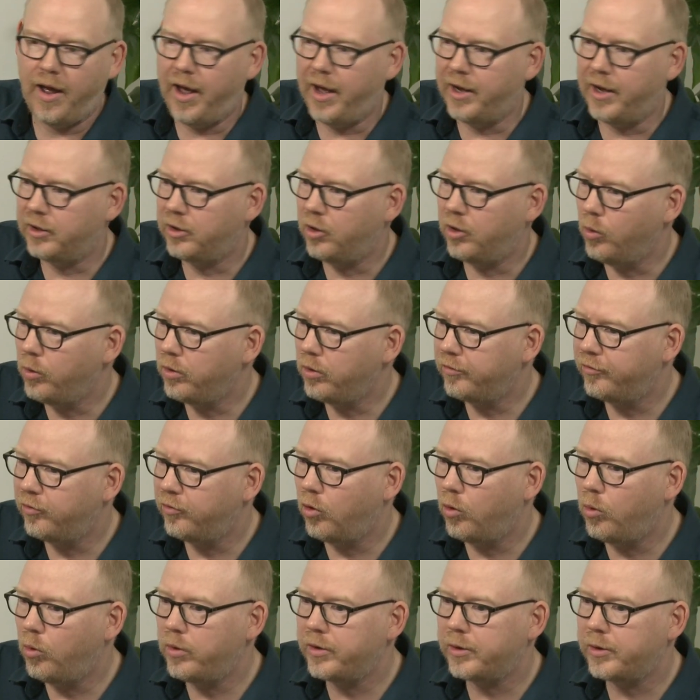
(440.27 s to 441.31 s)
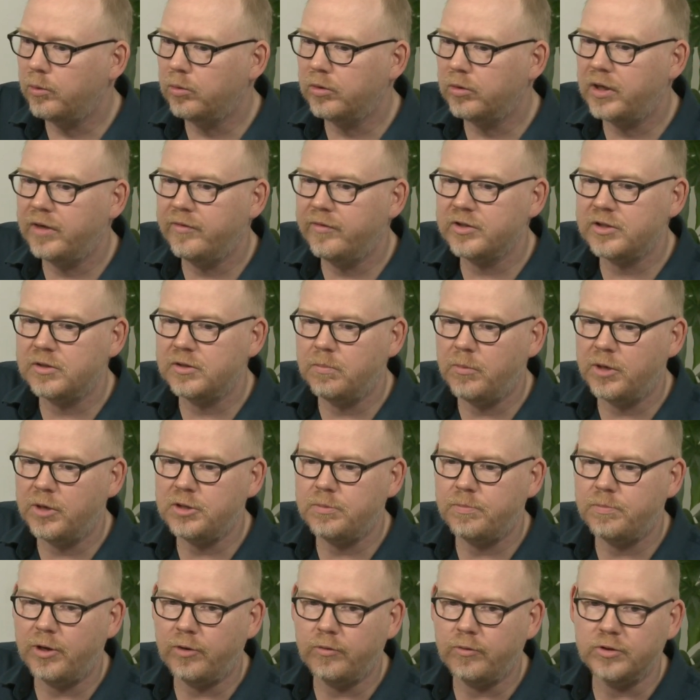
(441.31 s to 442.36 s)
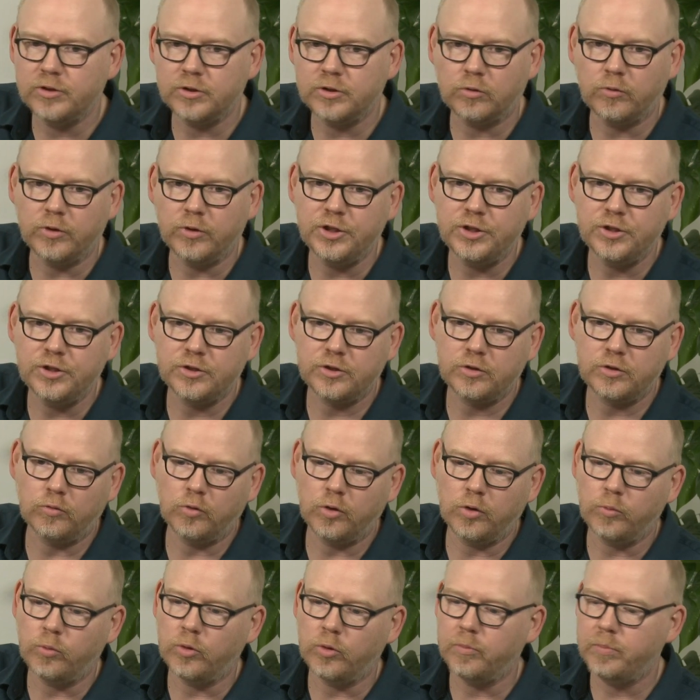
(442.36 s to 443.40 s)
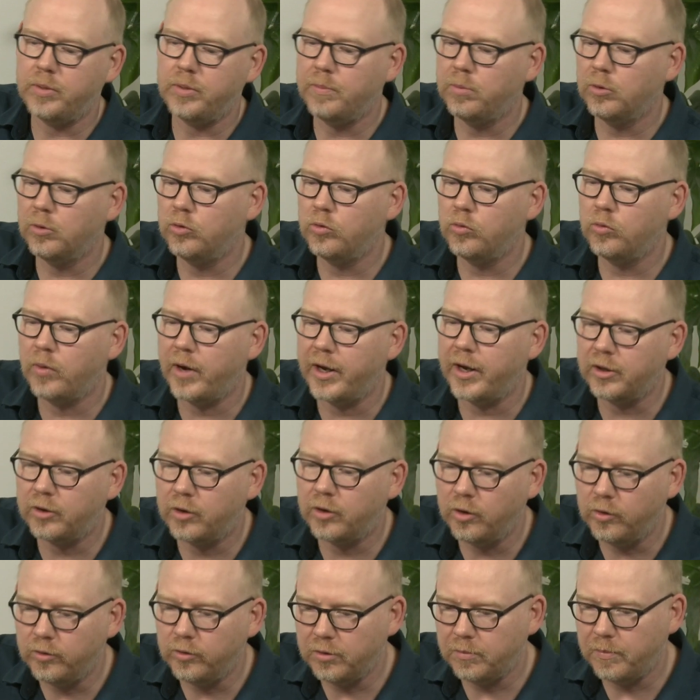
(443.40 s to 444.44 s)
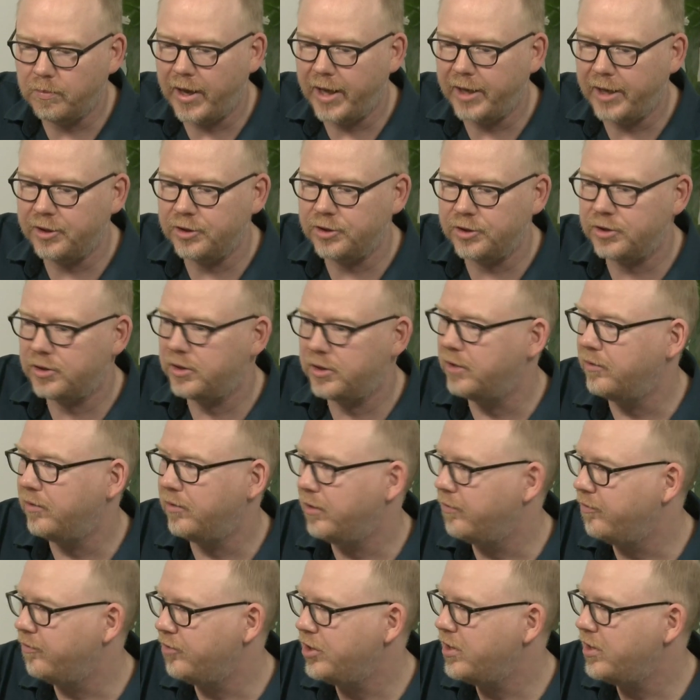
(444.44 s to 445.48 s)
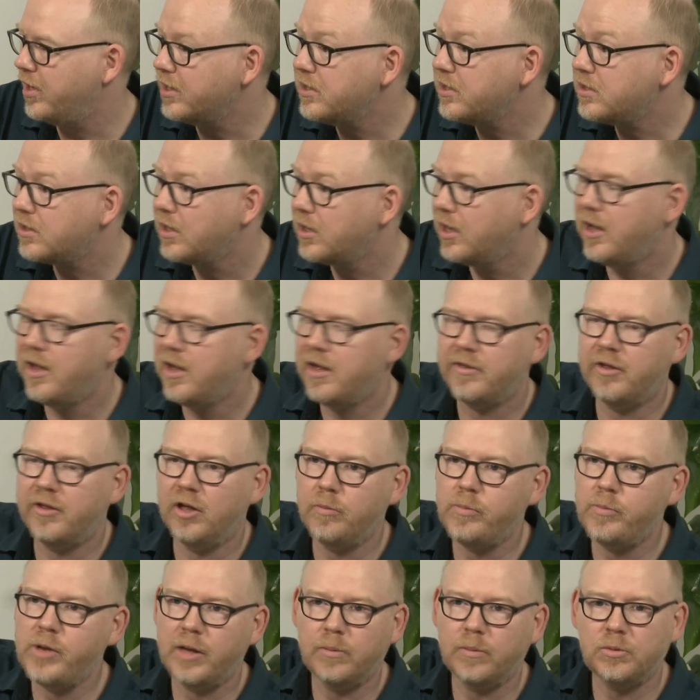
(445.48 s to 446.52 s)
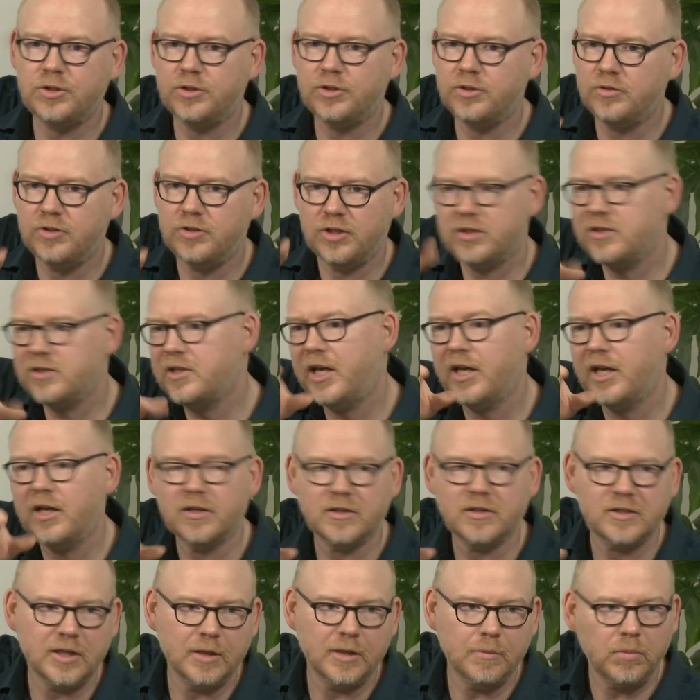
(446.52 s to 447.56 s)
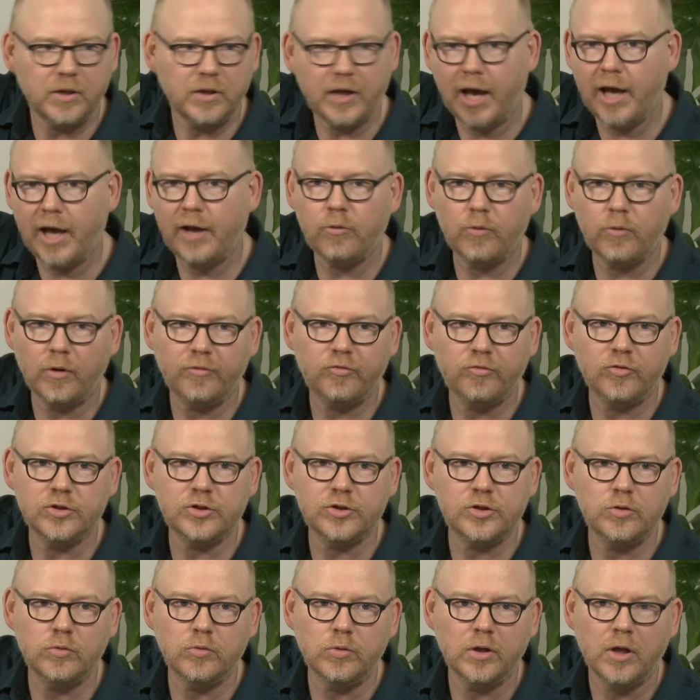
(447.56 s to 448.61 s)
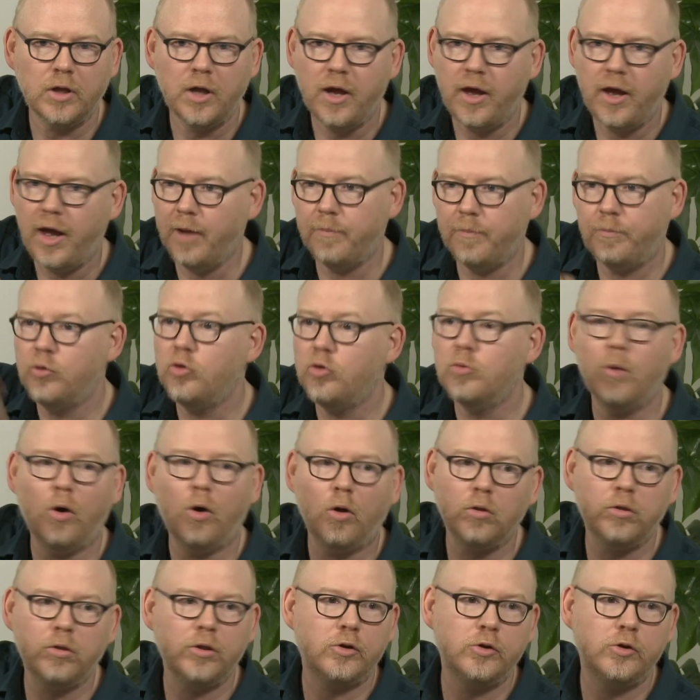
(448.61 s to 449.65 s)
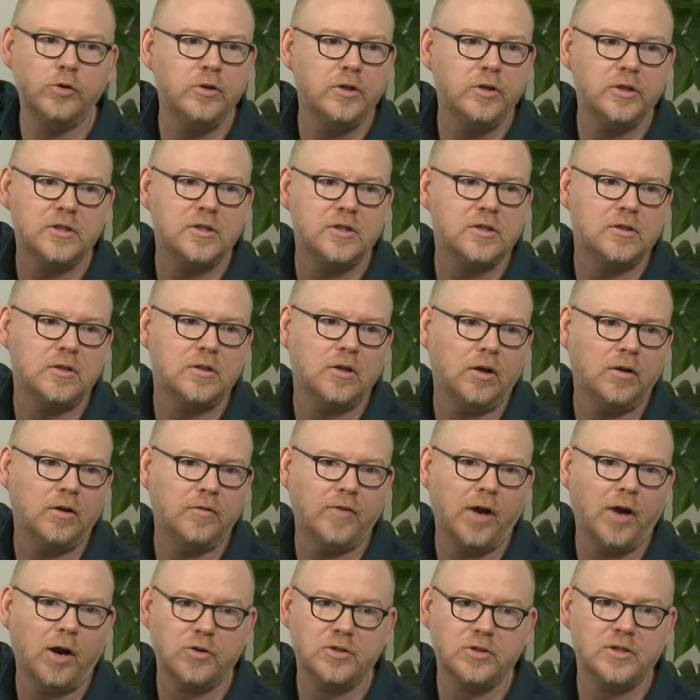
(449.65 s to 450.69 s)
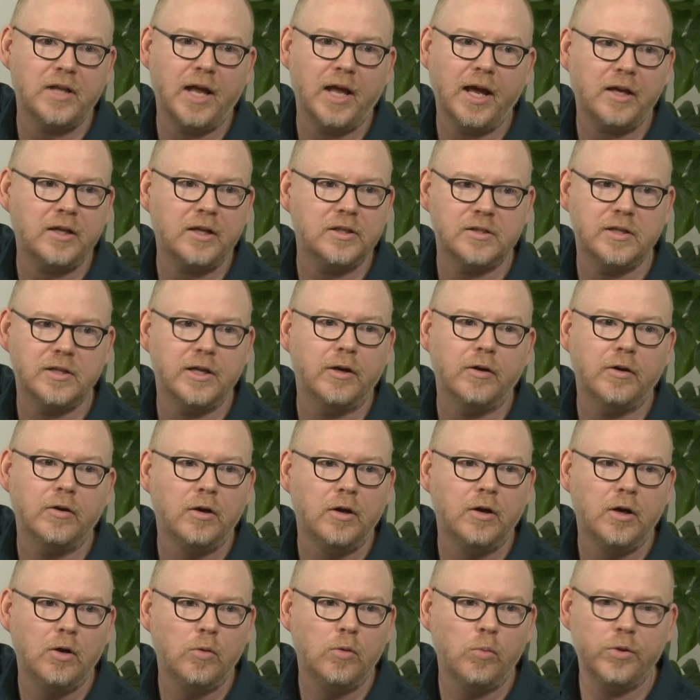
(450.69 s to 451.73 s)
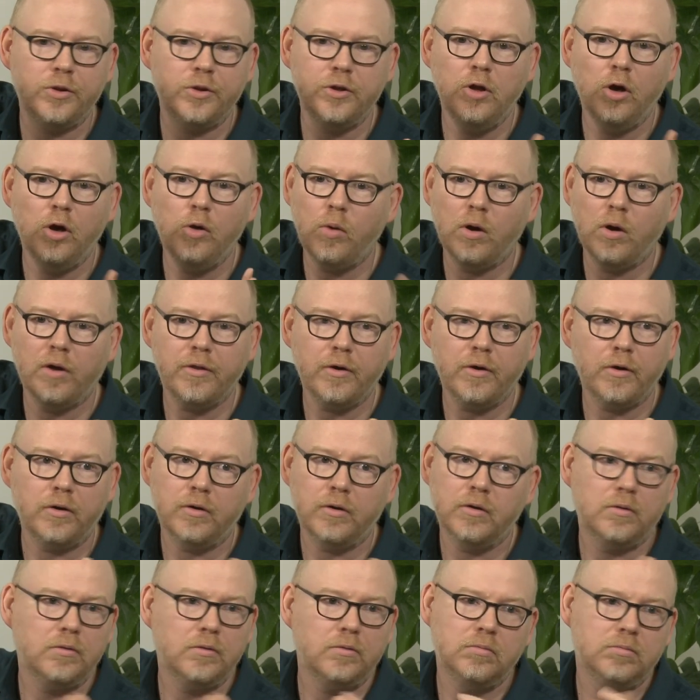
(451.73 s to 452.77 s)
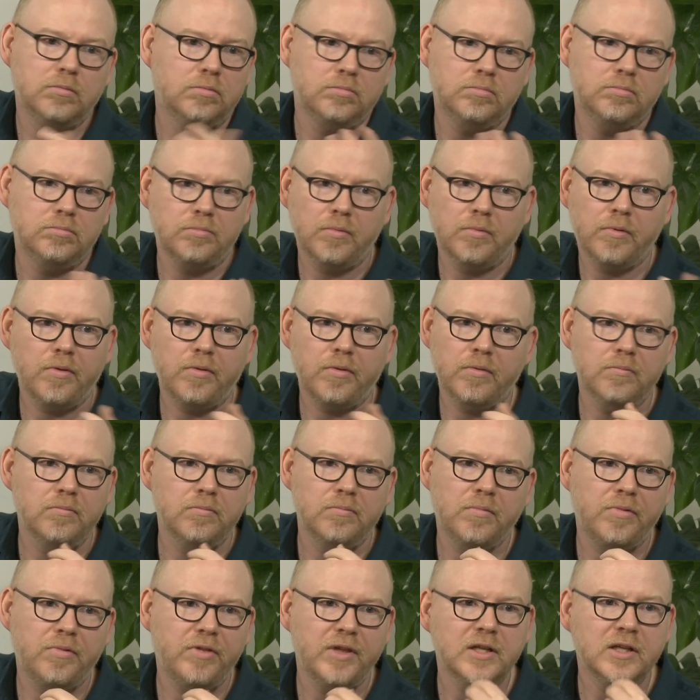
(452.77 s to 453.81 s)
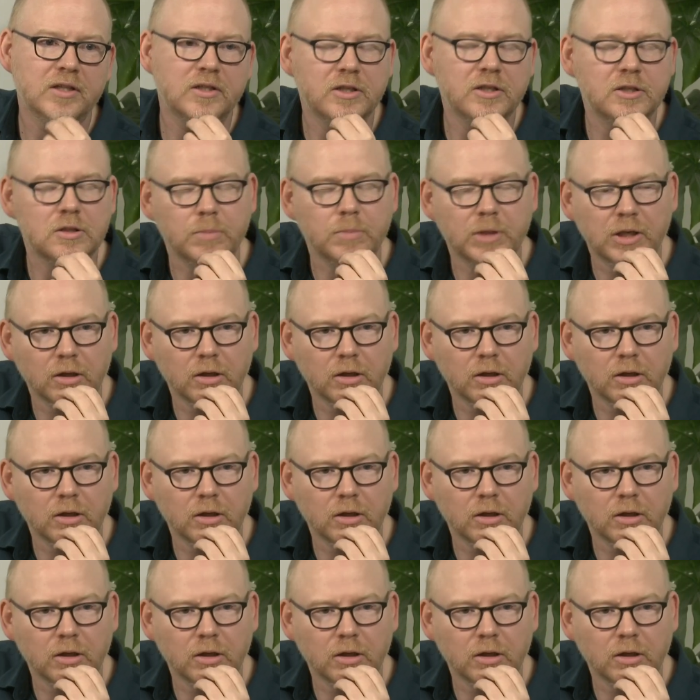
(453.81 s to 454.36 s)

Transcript: And going forward, it will give us a much better integration story where people who write code and managed in VS, they'll be able to just take an assembly, add a reference to it, and boom, all the goodness of our stack is there with no other things need to be